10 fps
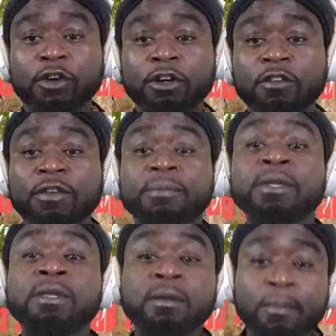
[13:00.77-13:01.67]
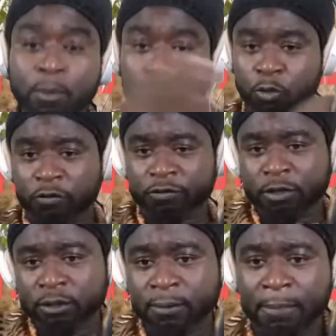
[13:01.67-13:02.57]
front of him
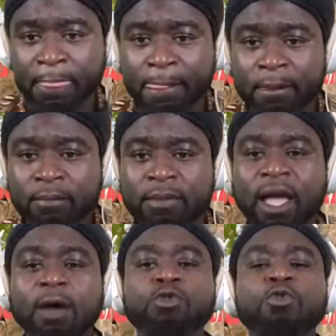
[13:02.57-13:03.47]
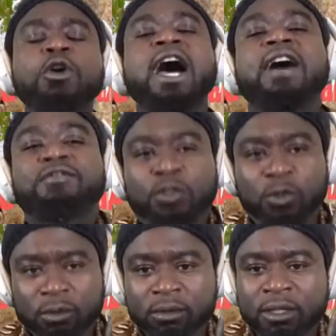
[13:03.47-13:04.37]
moved. Now you have
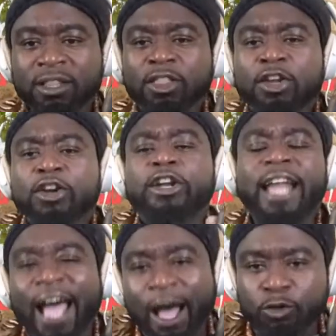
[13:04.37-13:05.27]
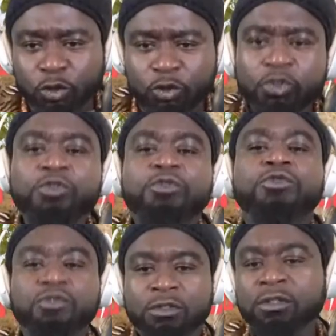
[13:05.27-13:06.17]
to learn how to
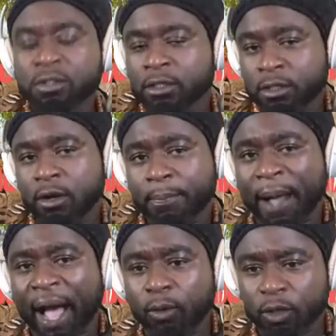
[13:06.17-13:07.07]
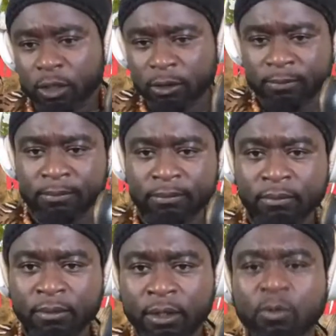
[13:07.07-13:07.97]
use your power.
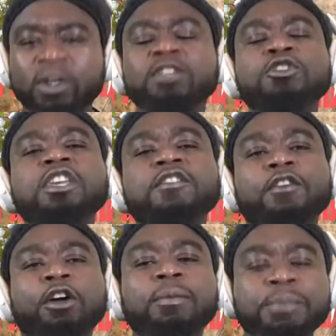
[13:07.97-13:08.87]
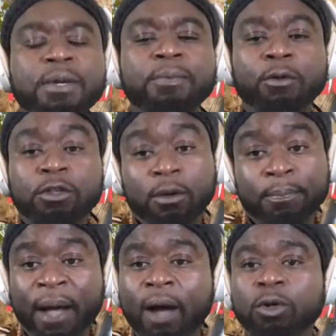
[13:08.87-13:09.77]
When you give other people your
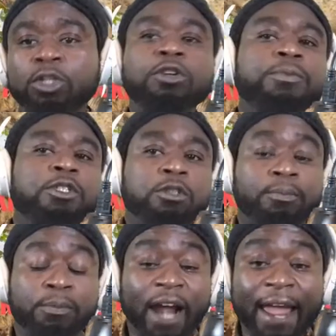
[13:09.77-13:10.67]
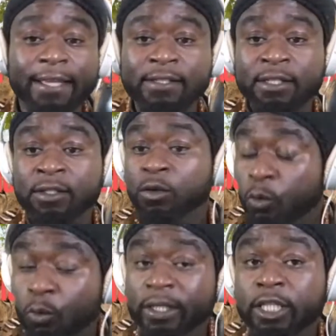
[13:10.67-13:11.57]
power, don't be surprised
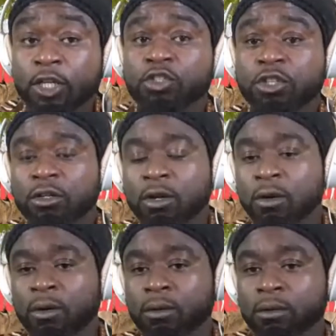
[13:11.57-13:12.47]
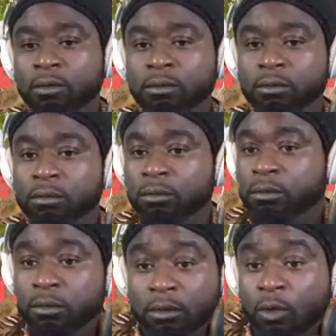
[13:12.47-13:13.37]
when things don't go
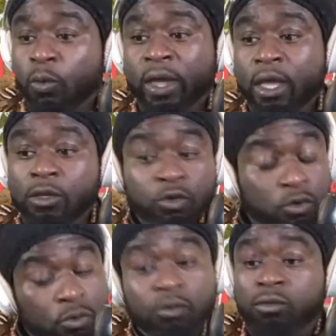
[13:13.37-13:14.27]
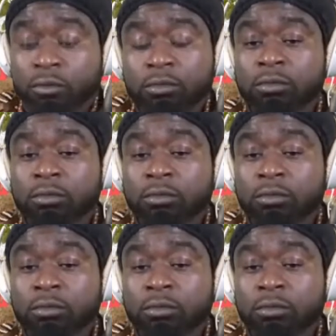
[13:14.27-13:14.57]
the way you